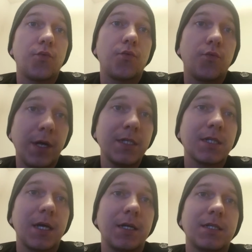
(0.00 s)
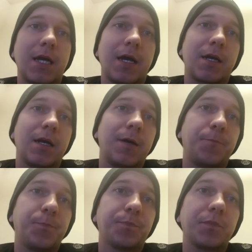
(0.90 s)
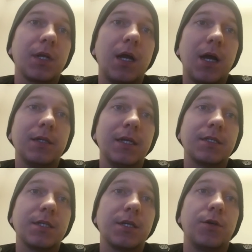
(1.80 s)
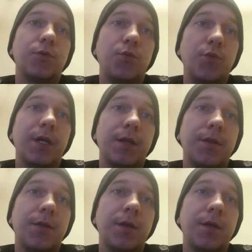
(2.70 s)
right side attack, I like to go with